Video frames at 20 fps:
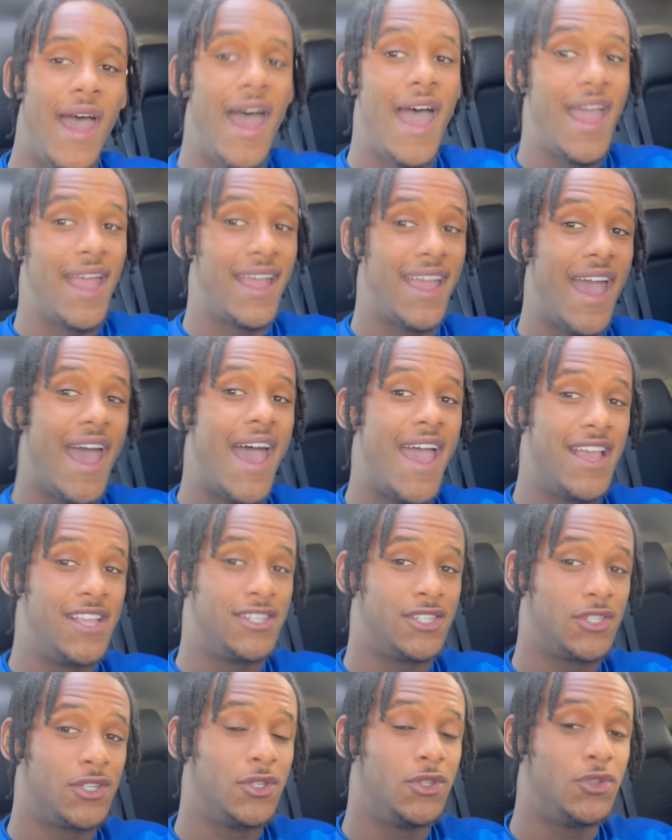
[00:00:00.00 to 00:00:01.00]
And
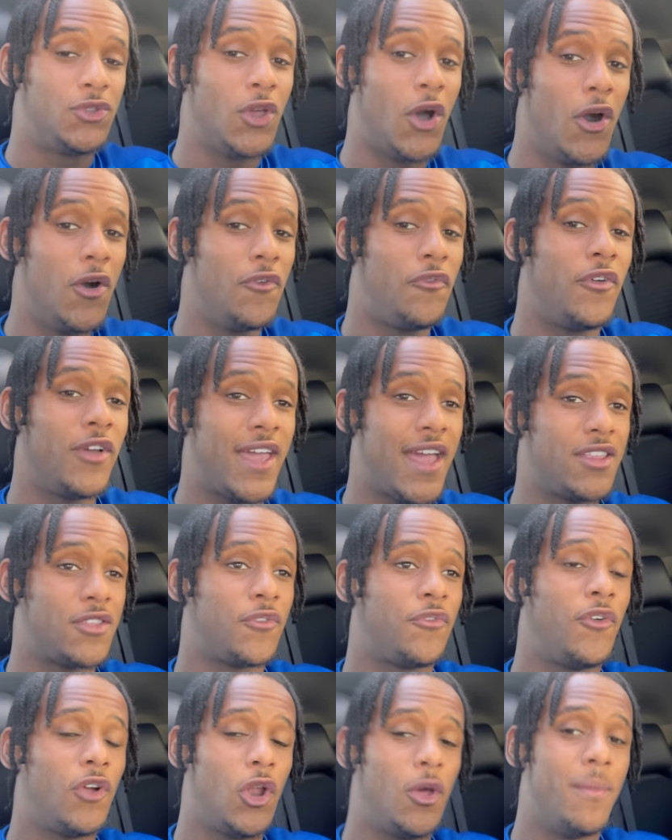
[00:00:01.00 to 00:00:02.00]
guys, don't forget to
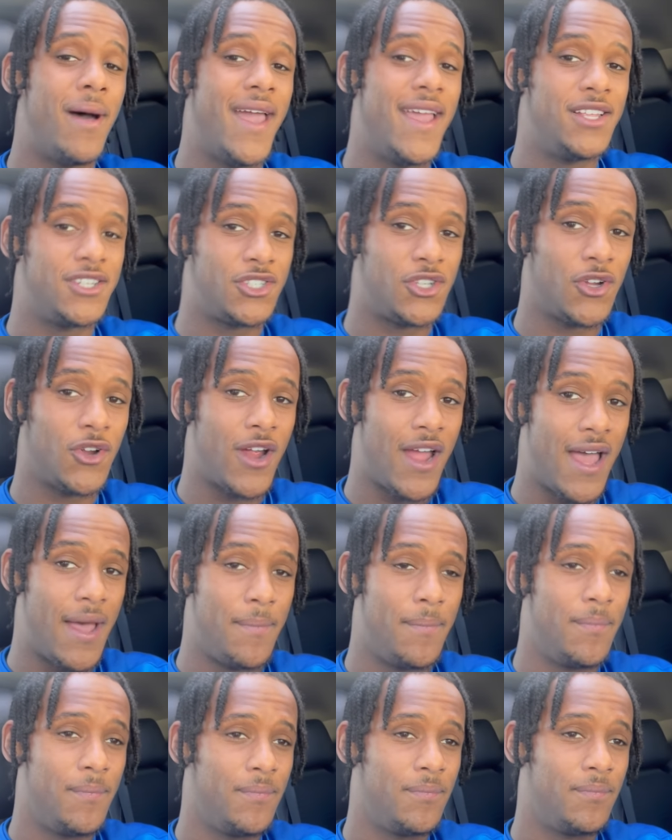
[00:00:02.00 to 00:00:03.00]
follow my Instagram